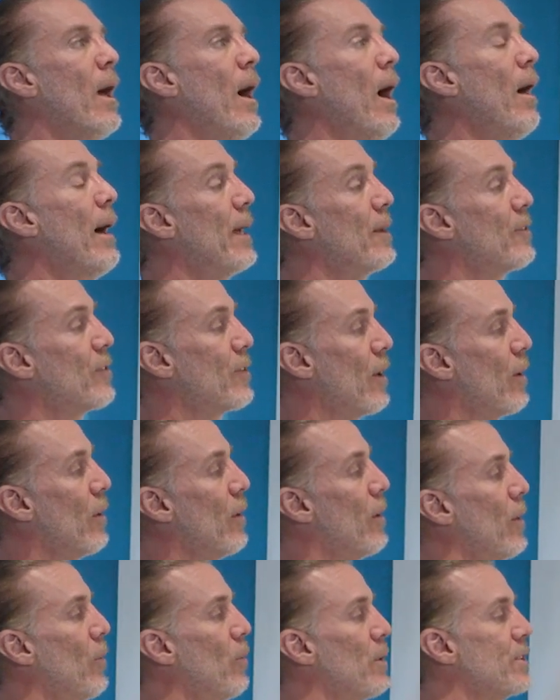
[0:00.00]
all right,
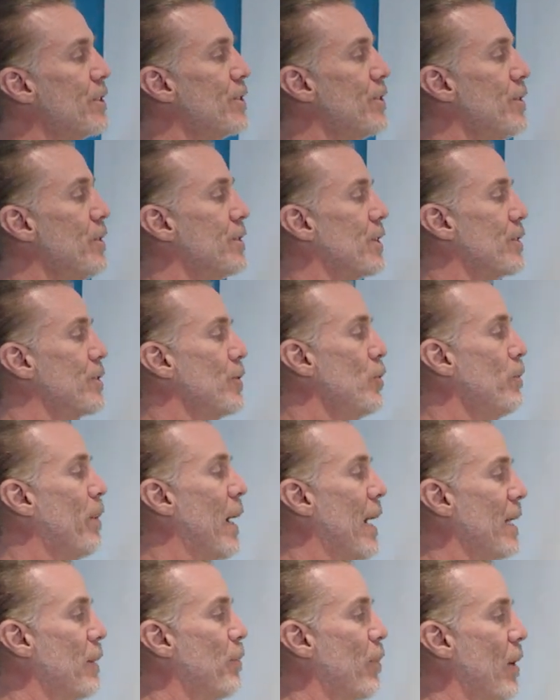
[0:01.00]
so we'll just use a
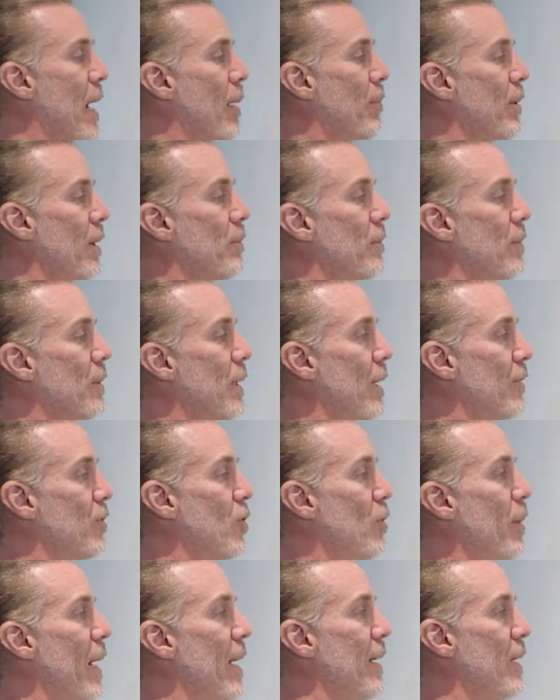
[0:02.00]
two-body problem, a
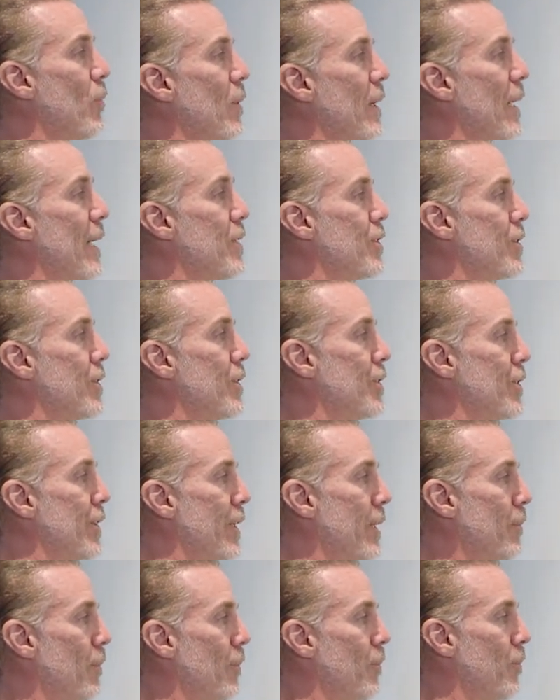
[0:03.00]
two-body
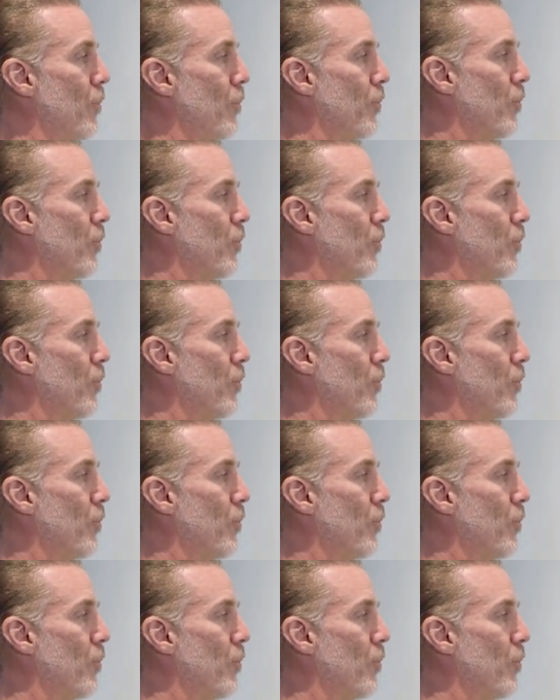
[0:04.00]
relationship.